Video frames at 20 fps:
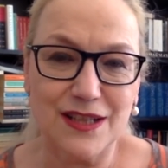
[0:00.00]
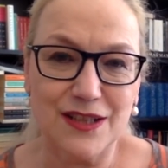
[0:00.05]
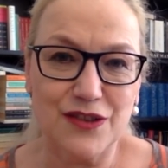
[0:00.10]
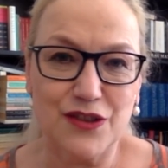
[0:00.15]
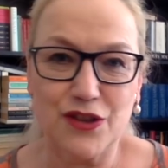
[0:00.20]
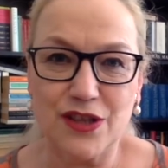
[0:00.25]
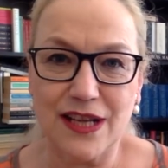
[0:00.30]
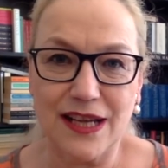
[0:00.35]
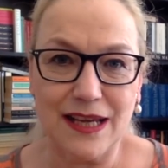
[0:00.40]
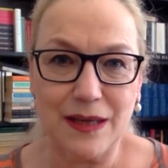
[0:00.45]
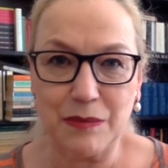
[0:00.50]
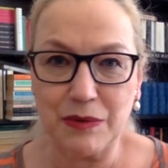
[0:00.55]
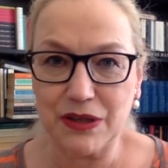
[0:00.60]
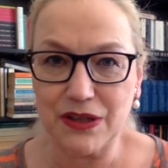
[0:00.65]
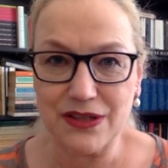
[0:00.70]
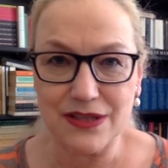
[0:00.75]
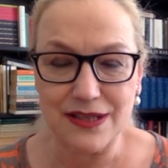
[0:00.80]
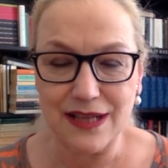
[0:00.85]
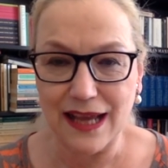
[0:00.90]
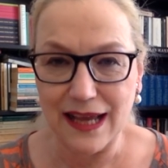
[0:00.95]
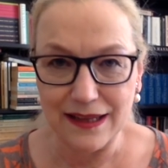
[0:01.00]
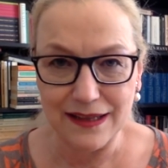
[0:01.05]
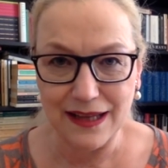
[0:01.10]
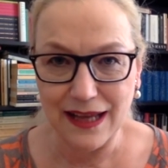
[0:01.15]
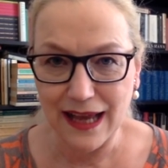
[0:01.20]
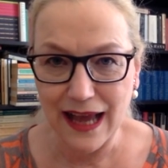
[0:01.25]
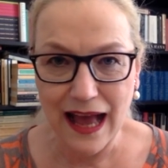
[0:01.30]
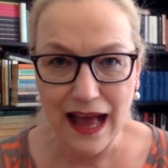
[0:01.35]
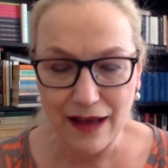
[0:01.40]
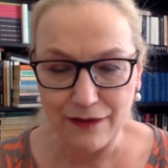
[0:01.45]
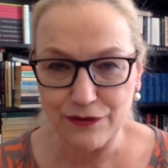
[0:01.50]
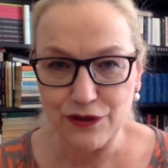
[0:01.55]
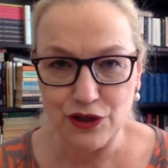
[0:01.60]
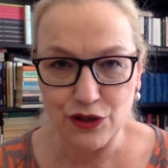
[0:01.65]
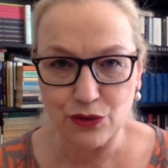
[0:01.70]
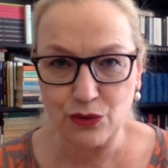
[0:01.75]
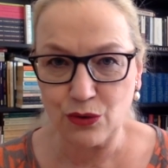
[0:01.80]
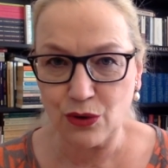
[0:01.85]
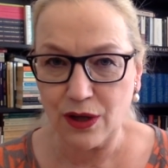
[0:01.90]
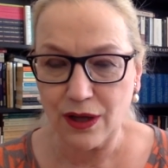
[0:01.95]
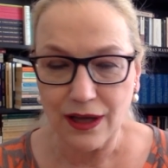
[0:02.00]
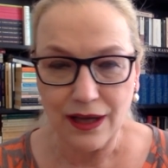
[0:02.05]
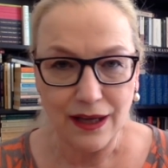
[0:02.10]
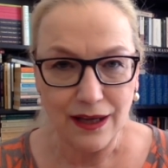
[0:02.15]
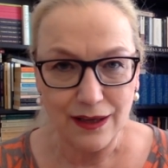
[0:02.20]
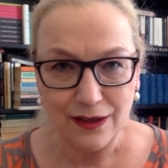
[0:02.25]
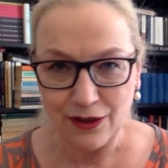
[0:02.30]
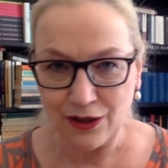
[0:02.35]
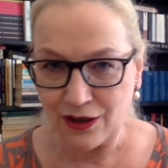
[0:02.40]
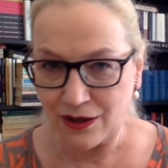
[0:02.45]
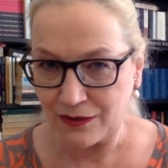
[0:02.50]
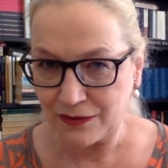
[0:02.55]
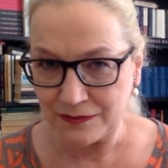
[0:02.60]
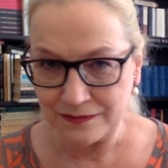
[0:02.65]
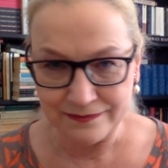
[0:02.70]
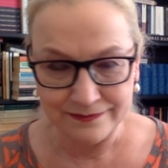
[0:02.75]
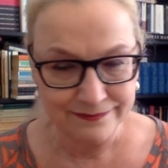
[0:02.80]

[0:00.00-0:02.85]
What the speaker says: today because they have to, you know,